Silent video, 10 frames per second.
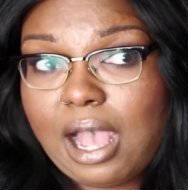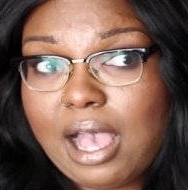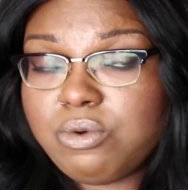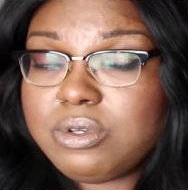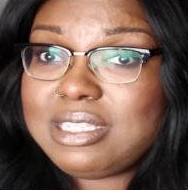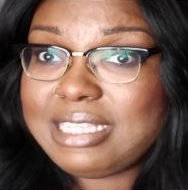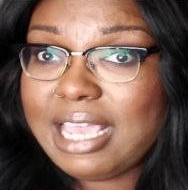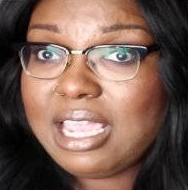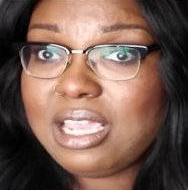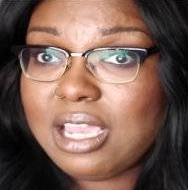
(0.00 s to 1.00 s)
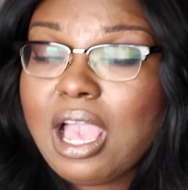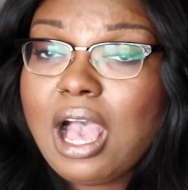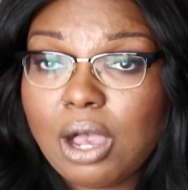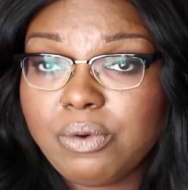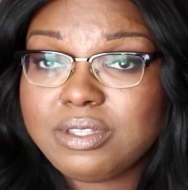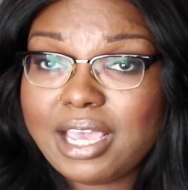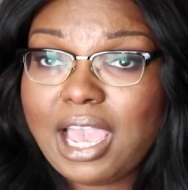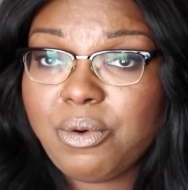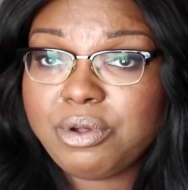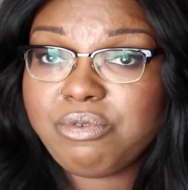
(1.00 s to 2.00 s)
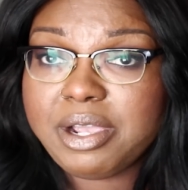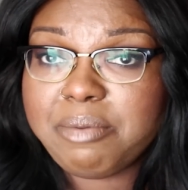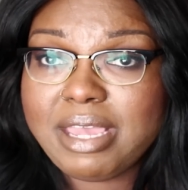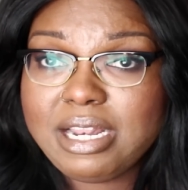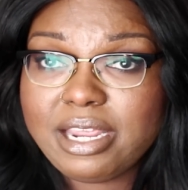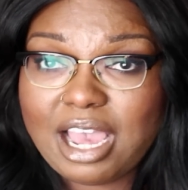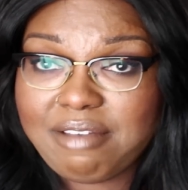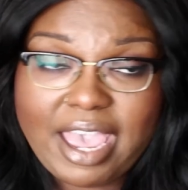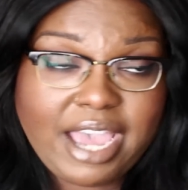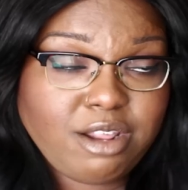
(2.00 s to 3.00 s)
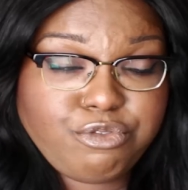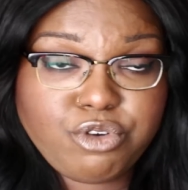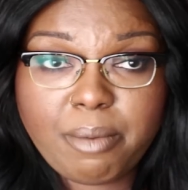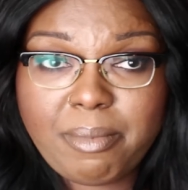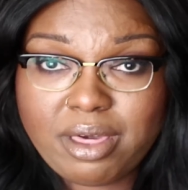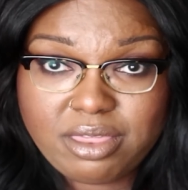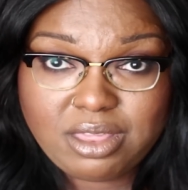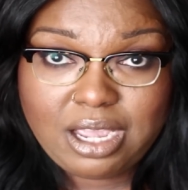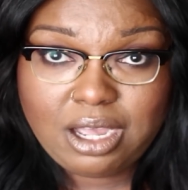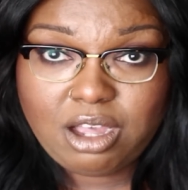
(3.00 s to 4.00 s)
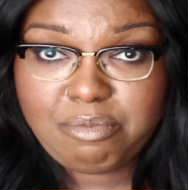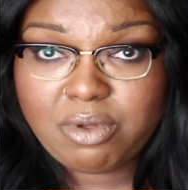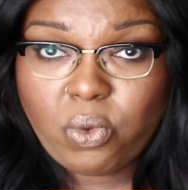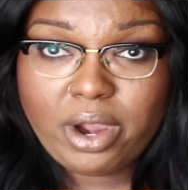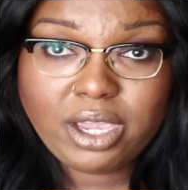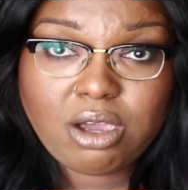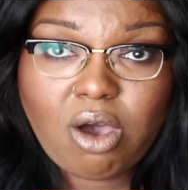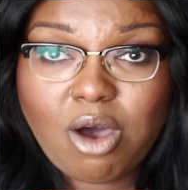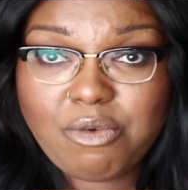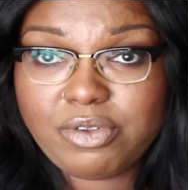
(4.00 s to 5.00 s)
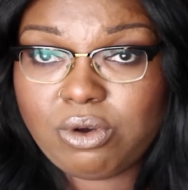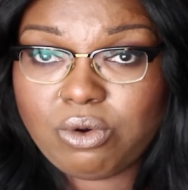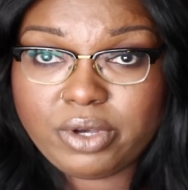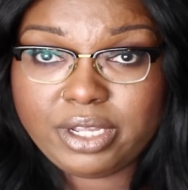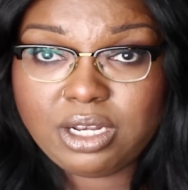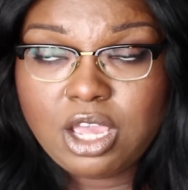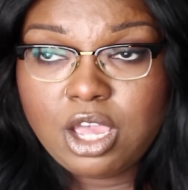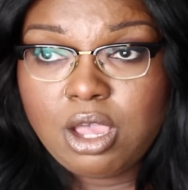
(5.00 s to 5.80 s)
I would say I would recommend it. I've had it for a month now. I've been wearing it off and on.